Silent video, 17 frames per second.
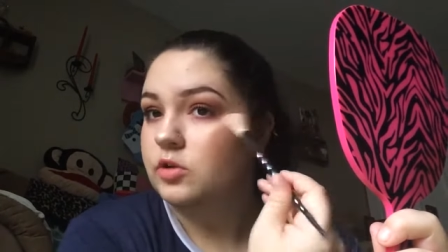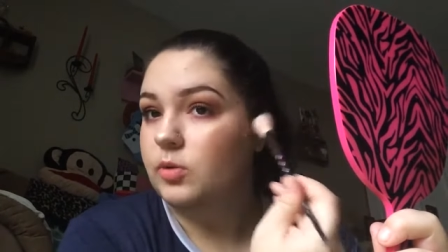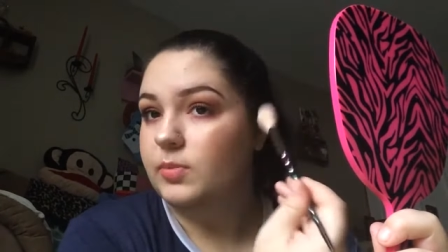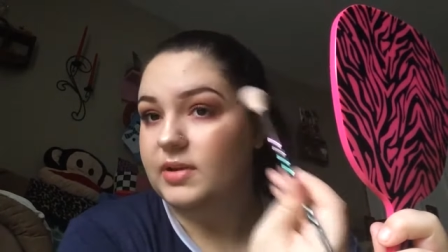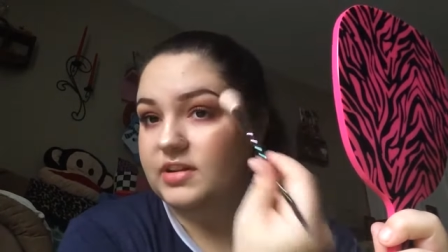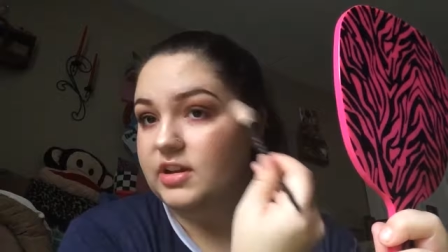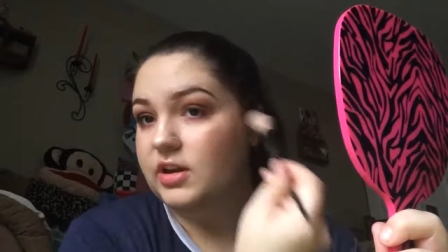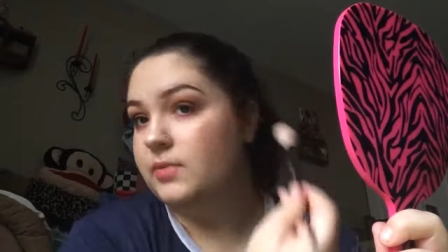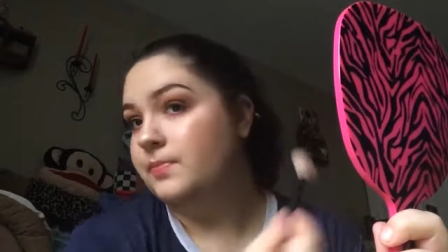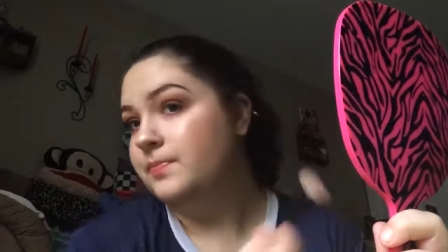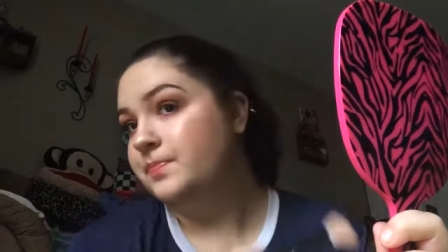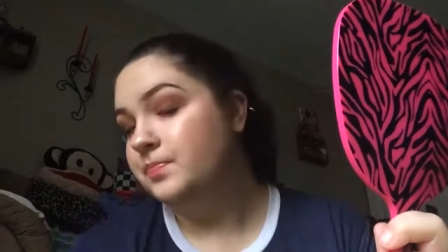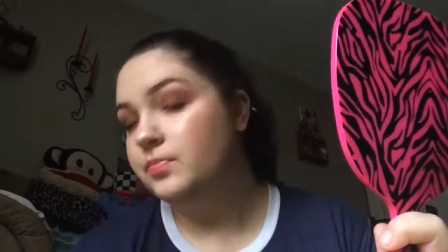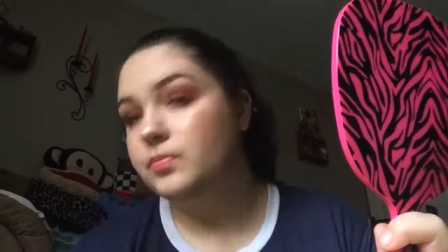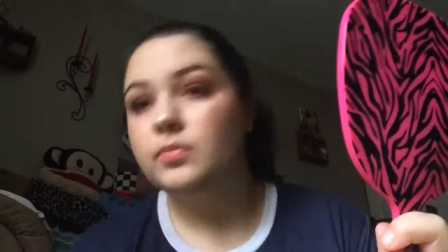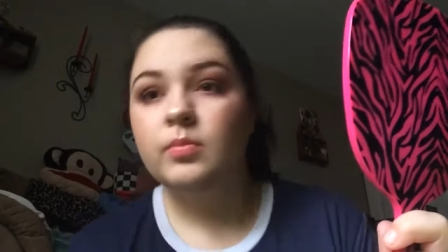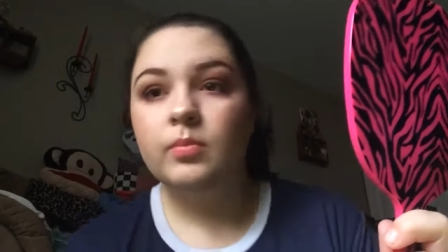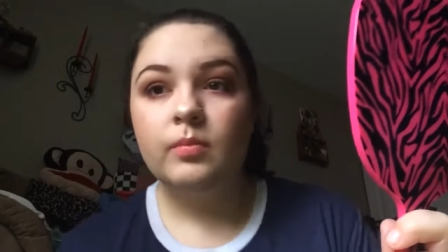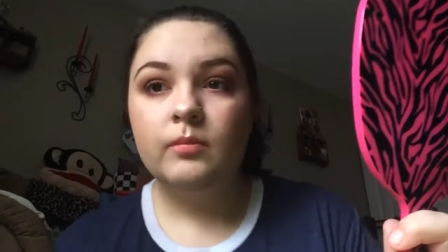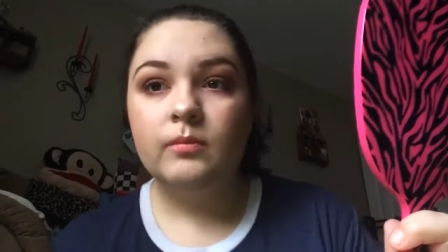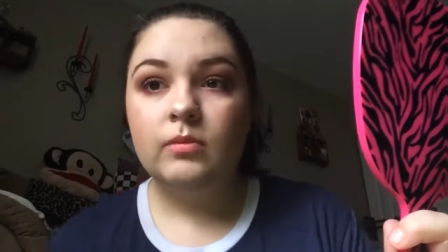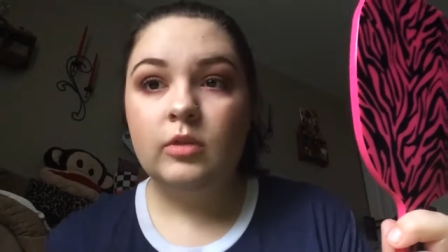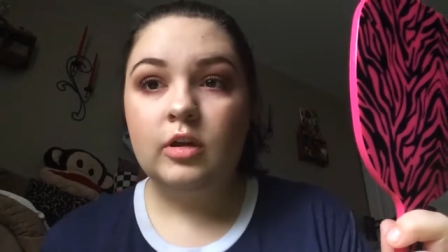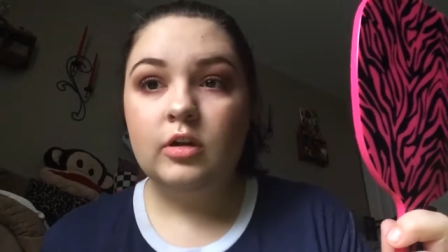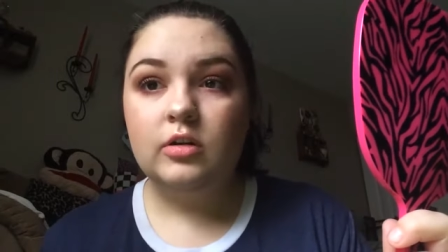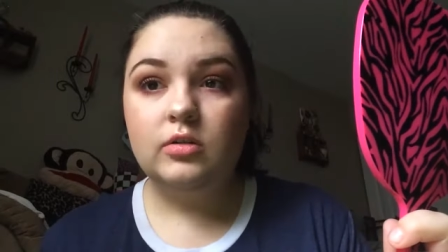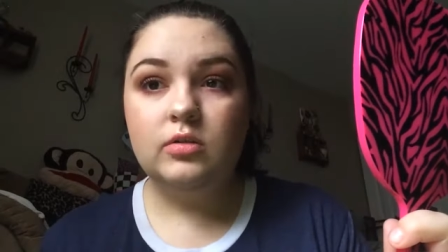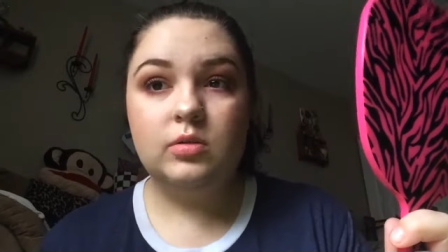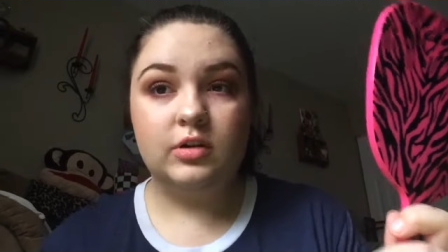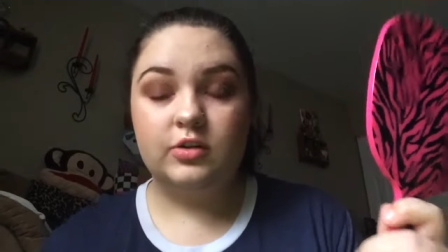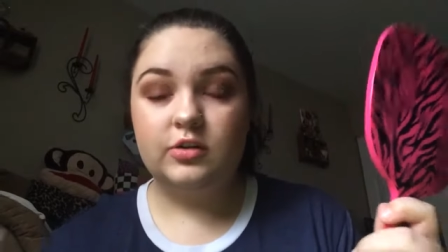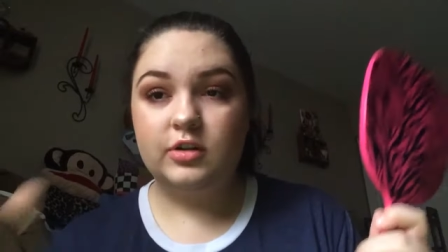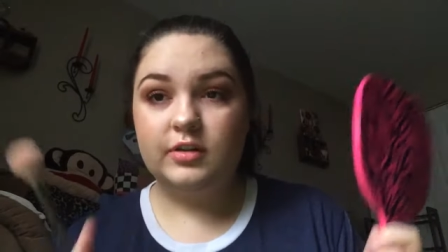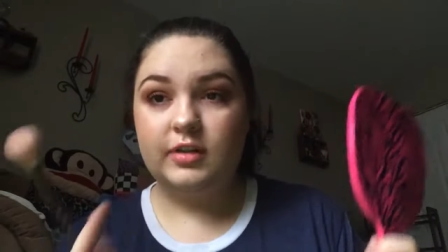No big deal.
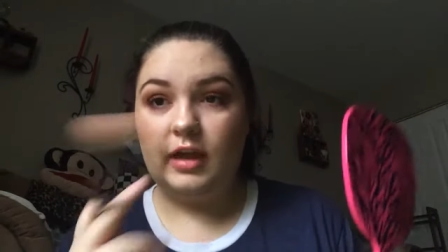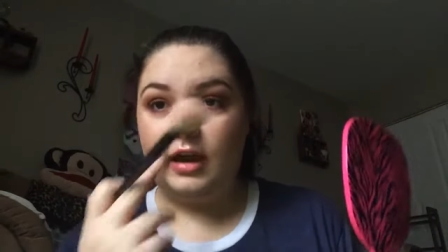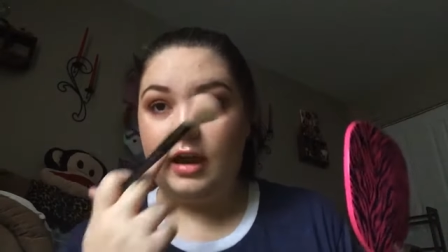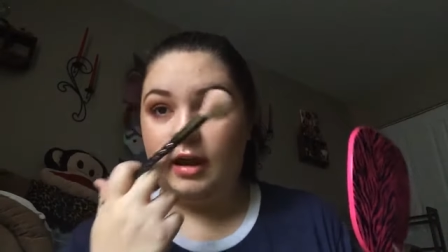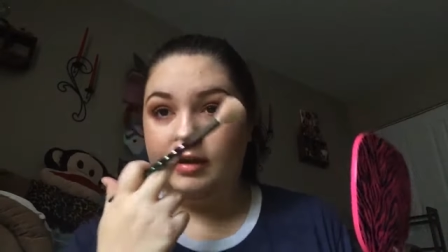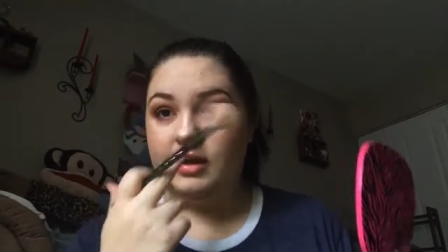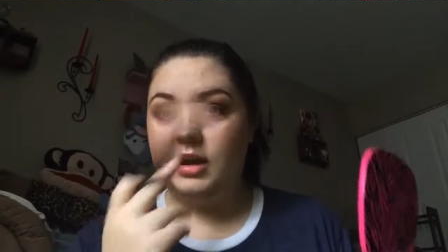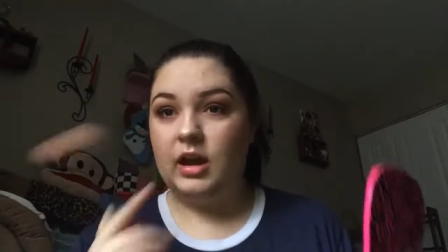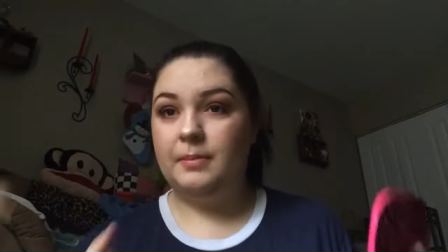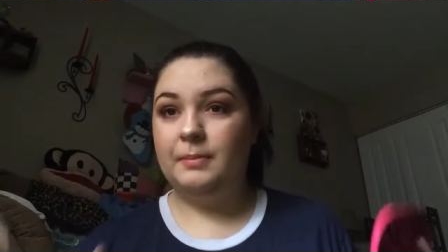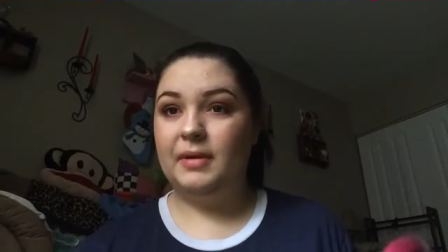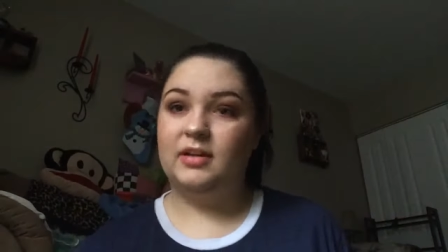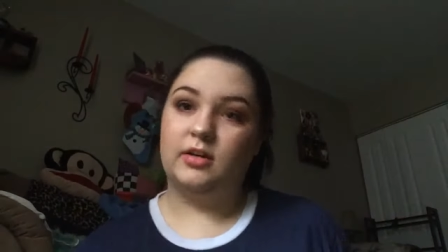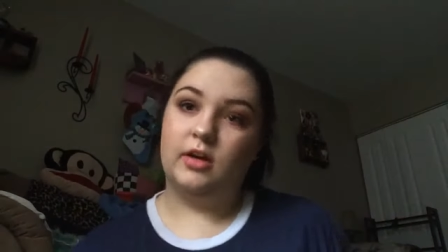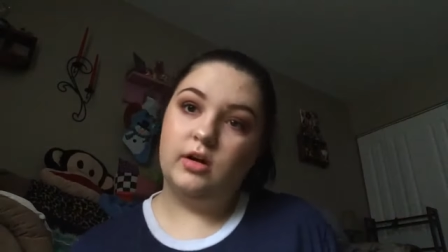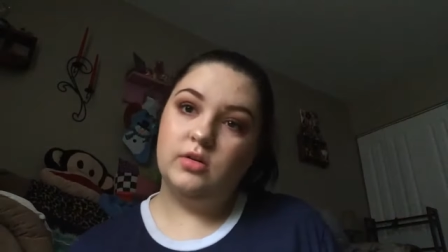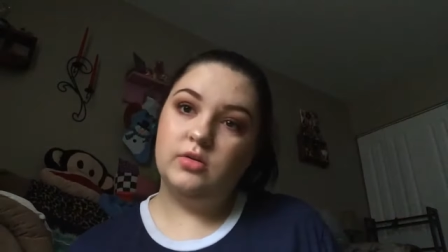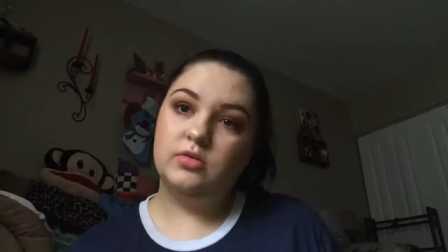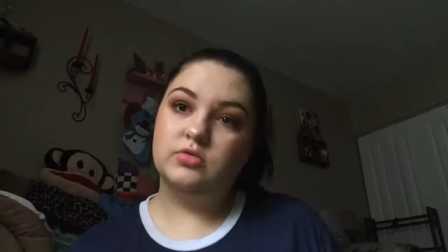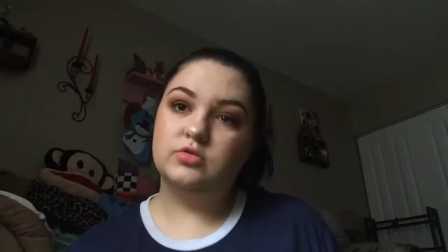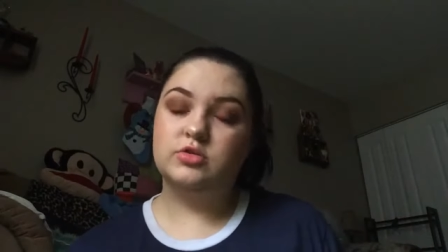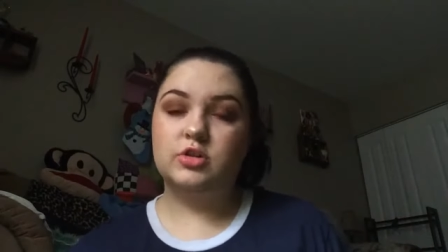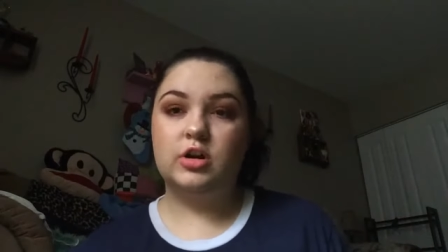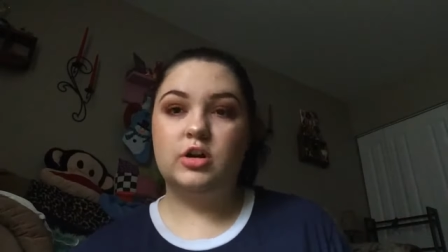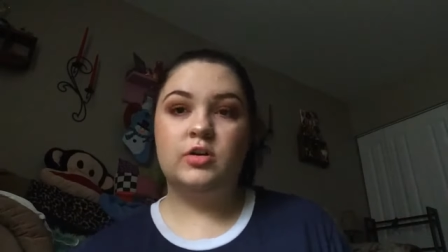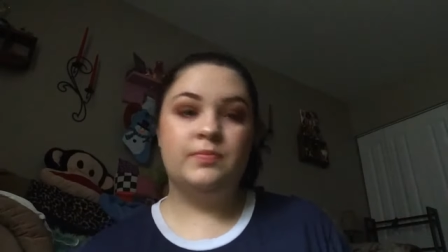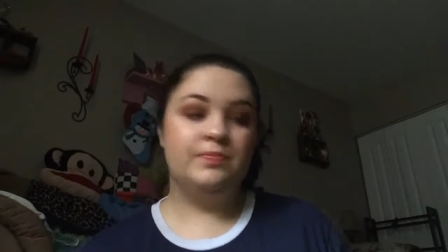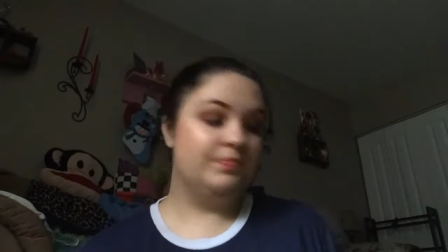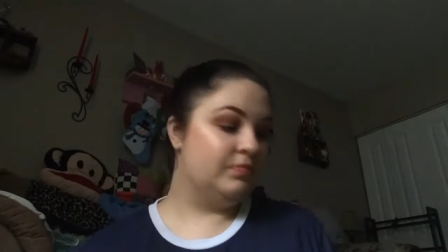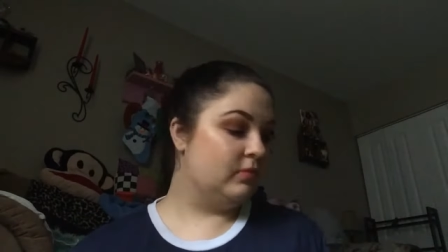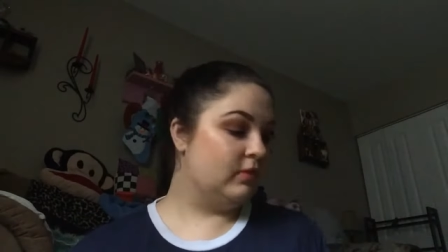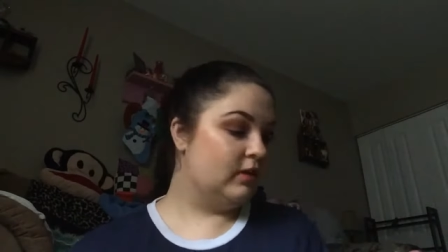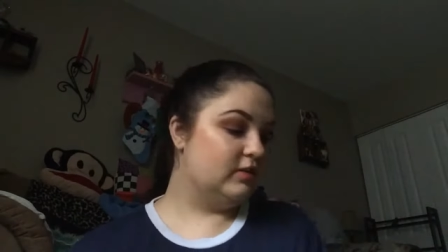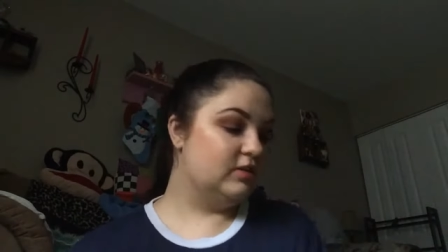Oh, look at that highlight on my nose, girl.
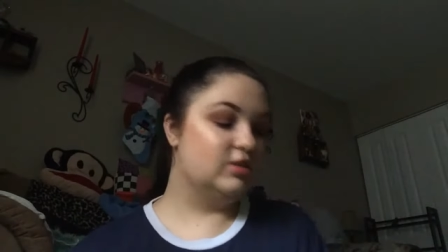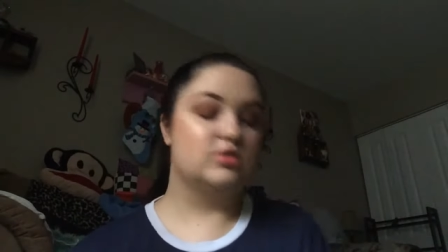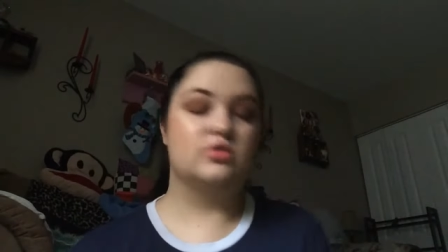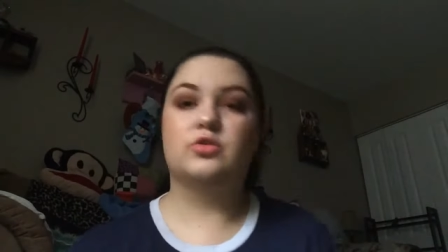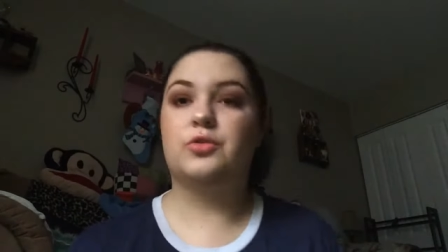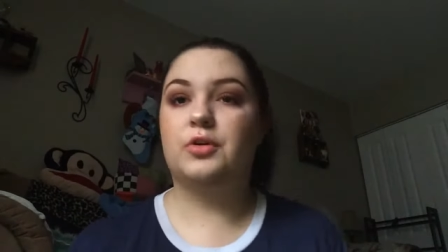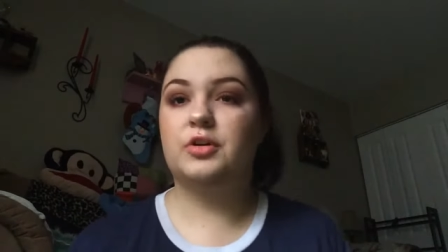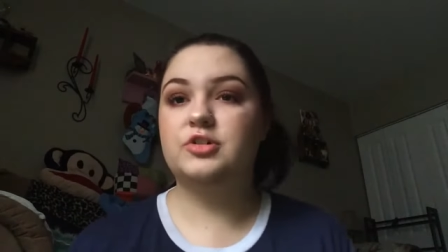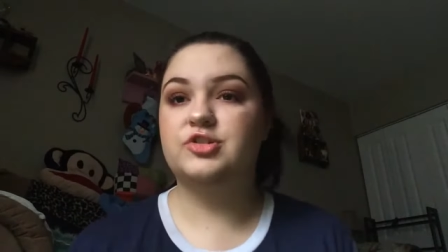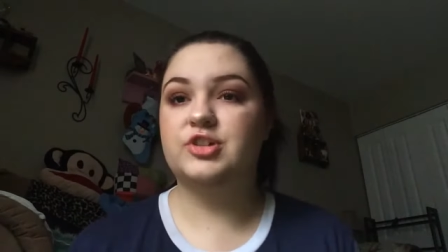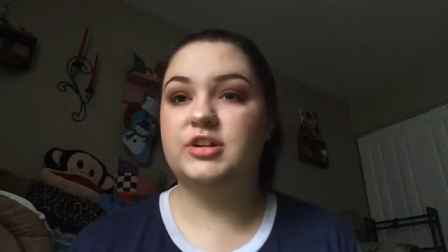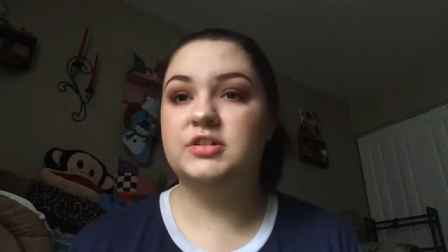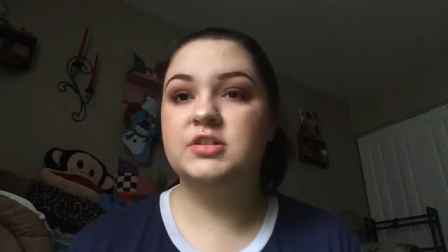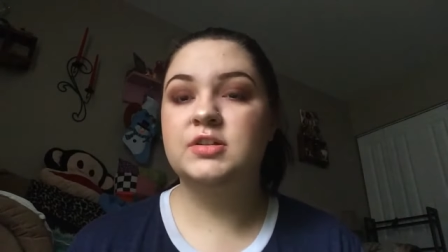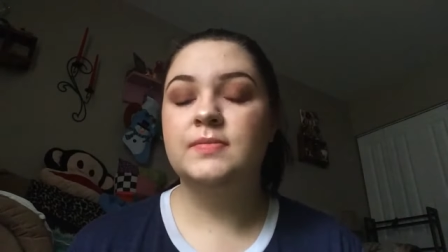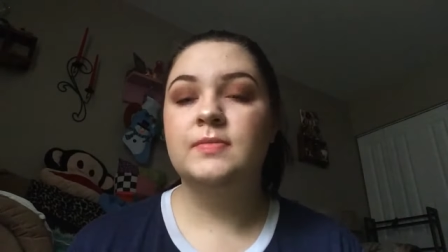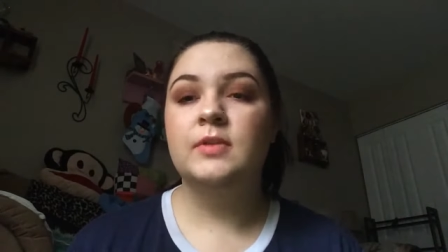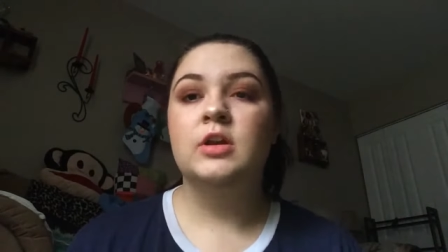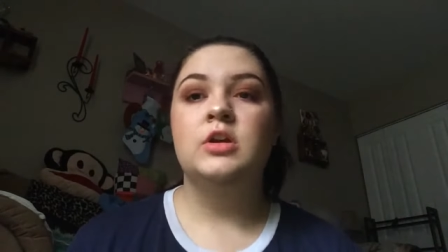This is gorgeous.